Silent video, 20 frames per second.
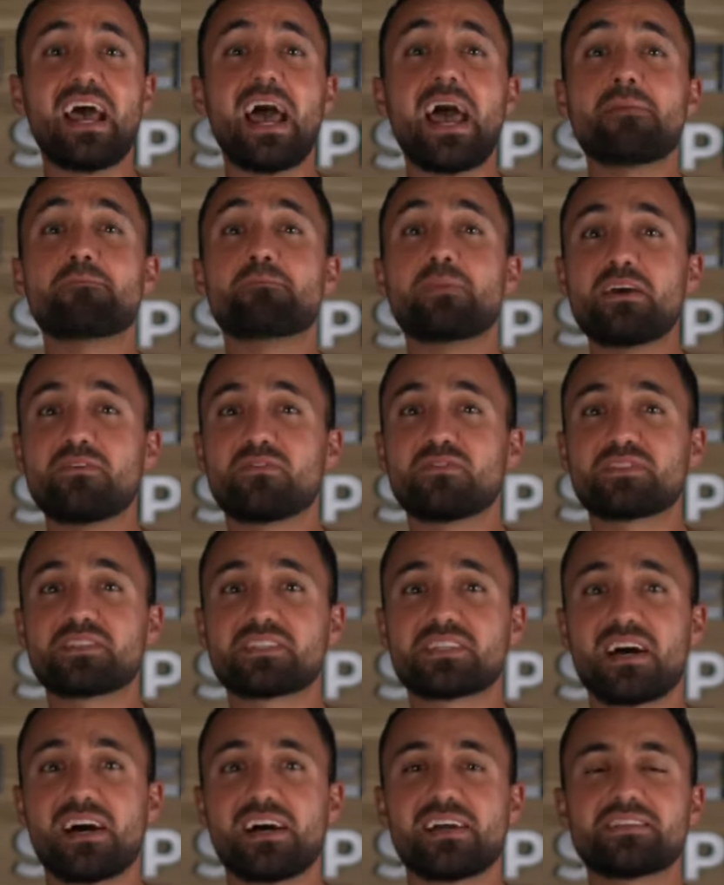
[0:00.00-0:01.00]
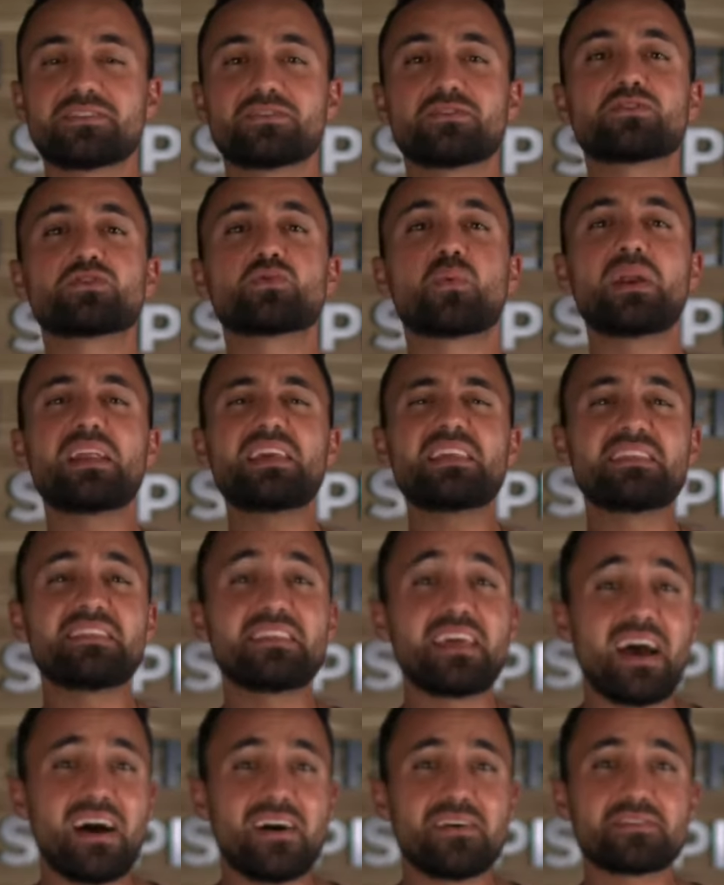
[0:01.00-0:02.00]
and barefoot science to
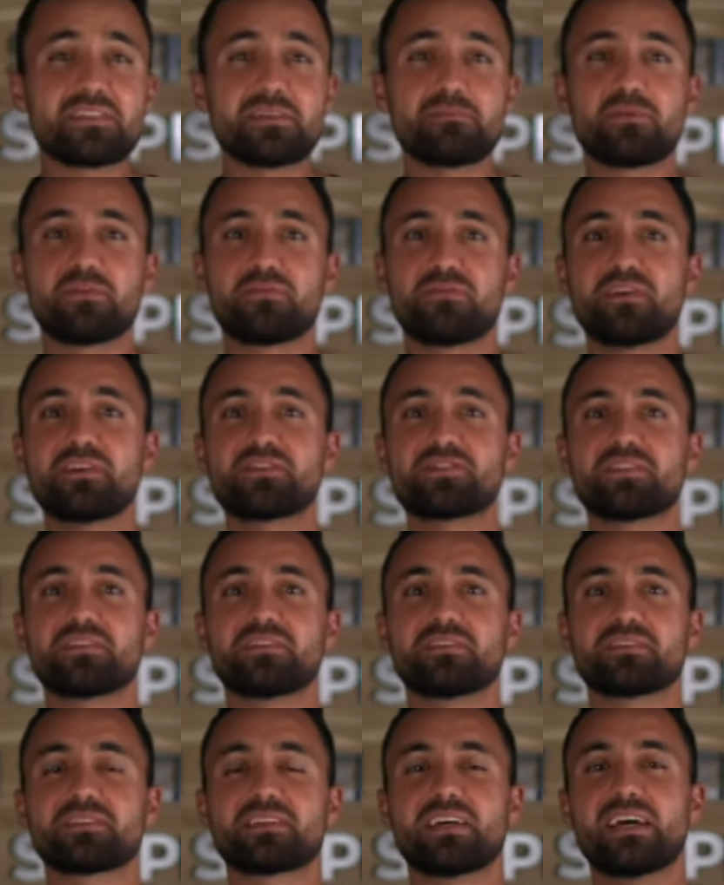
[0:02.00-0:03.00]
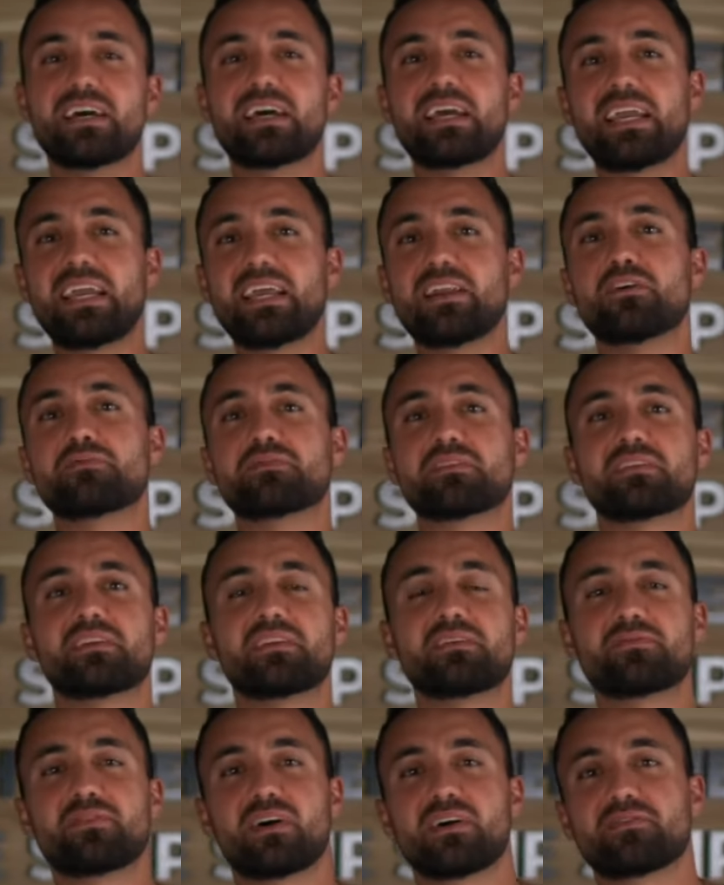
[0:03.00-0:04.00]
20,000 professionals in over
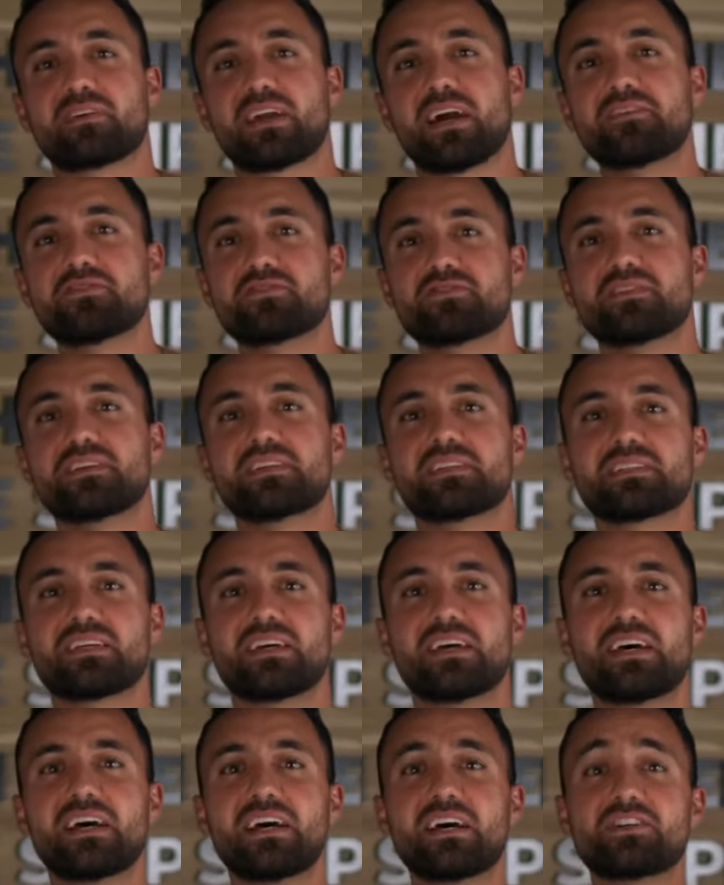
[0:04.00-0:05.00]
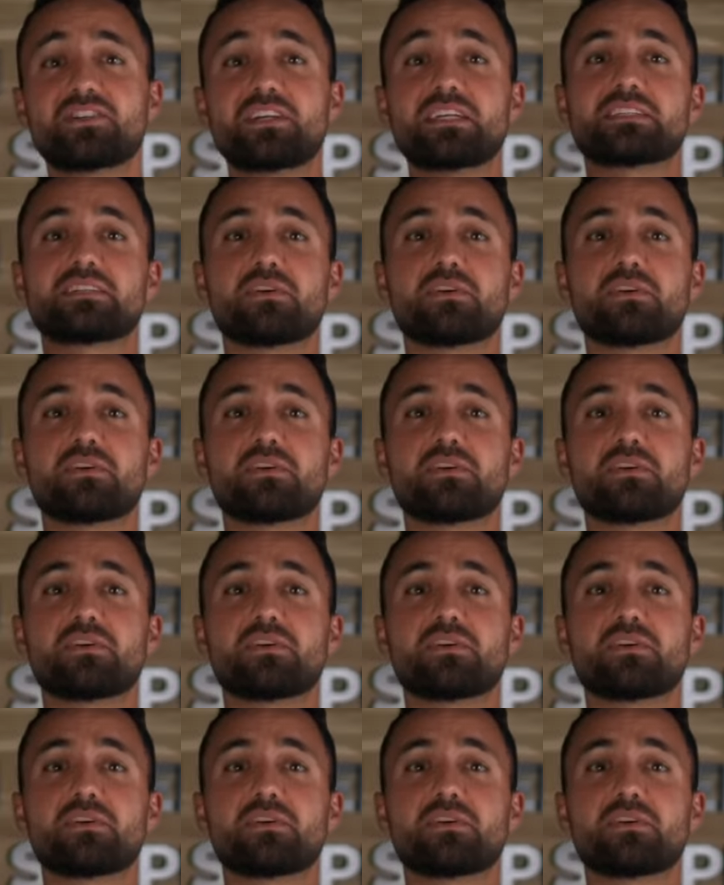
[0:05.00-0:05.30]
35 countries. She's